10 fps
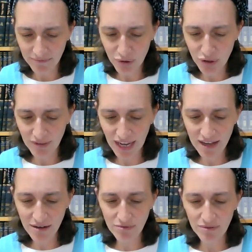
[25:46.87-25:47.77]
So
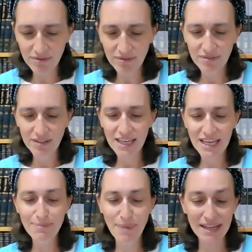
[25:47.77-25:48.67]
now
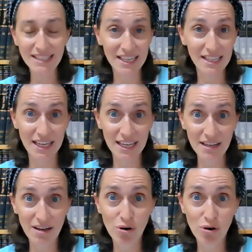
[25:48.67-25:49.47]
he basically,